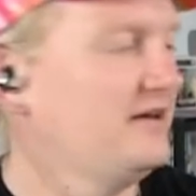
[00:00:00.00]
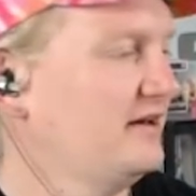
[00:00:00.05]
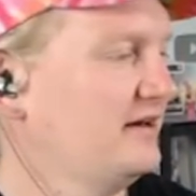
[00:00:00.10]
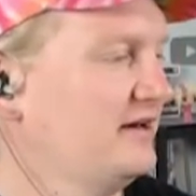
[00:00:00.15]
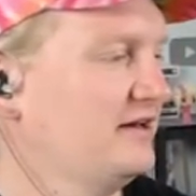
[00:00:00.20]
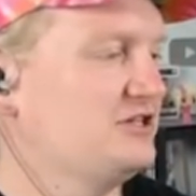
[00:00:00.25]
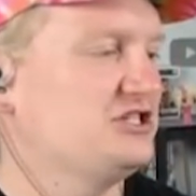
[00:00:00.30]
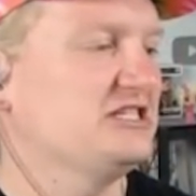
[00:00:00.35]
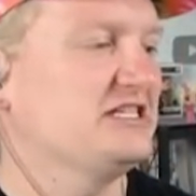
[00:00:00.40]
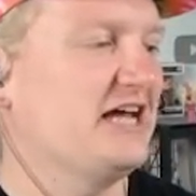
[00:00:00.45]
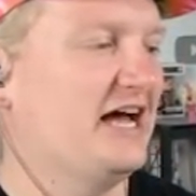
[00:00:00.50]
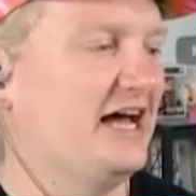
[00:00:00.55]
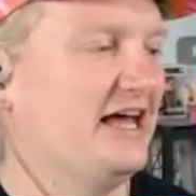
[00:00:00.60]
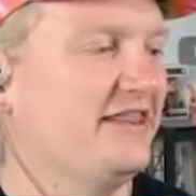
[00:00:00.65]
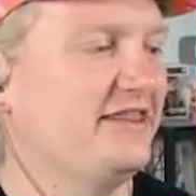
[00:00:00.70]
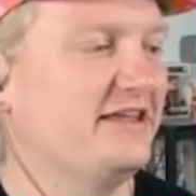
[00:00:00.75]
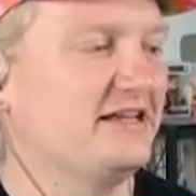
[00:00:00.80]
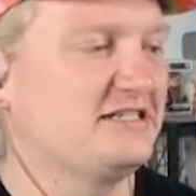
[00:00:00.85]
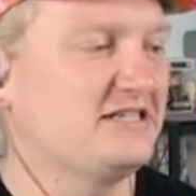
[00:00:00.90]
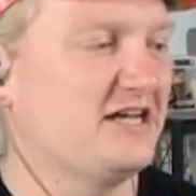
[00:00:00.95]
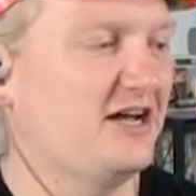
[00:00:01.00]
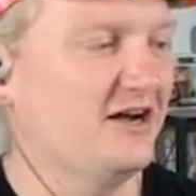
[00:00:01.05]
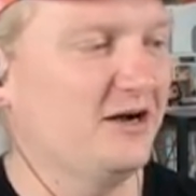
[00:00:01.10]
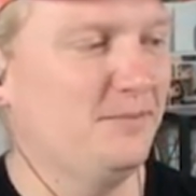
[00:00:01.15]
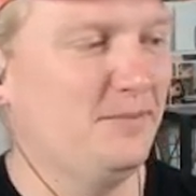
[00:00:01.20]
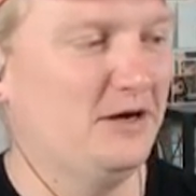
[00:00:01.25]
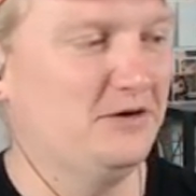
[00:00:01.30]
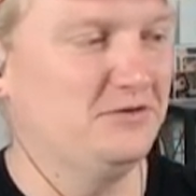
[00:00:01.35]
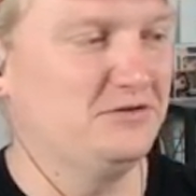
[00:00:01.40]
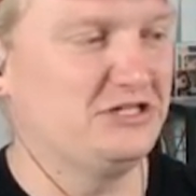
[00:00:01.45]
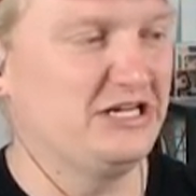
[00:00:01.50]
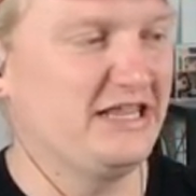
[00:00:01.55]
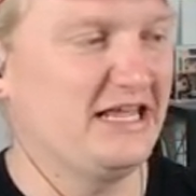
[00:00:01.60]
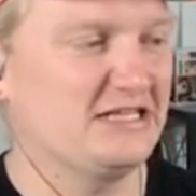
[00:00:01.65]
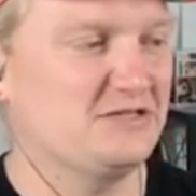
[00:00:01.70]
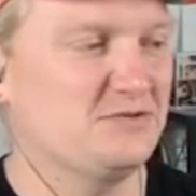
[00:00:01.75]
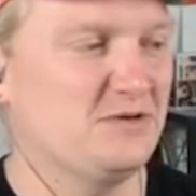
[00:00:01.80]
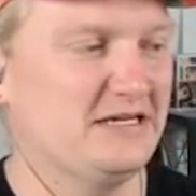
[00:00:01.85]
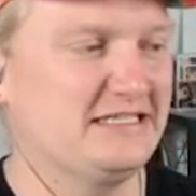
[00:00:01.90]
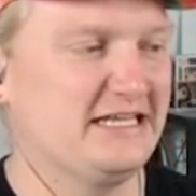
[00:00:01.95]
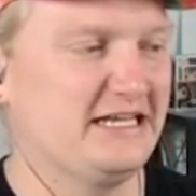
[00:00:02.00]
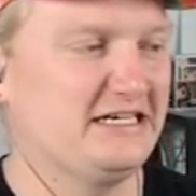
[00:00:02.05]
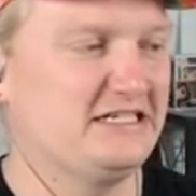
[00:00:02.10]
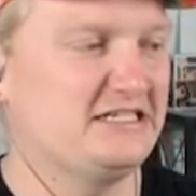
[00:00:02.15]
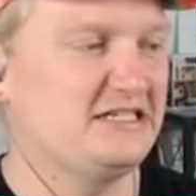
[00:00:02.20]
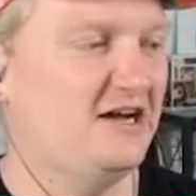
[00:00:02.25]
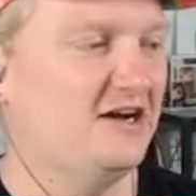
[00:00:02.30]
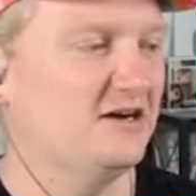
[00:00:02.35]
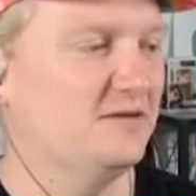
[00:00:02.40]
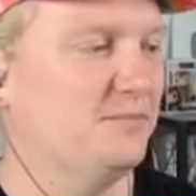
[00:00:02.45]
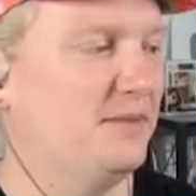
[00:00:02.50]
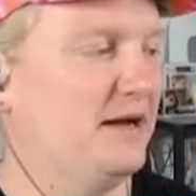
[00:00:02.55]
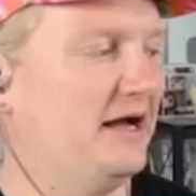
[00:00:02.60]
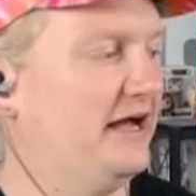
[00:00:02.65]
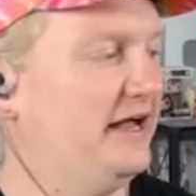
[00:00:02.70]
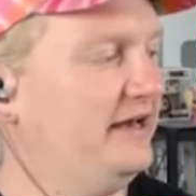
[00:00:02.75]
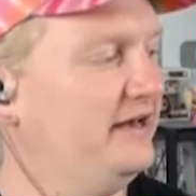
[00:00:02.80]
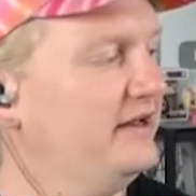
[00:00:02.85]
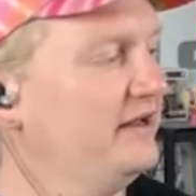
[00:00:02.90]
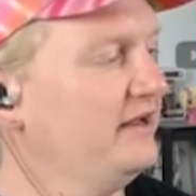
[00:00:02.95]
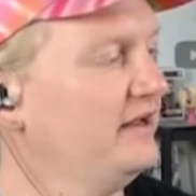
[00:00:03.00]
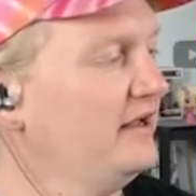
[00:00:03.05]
She's got the tongue emoji. That's why I said tongue bud.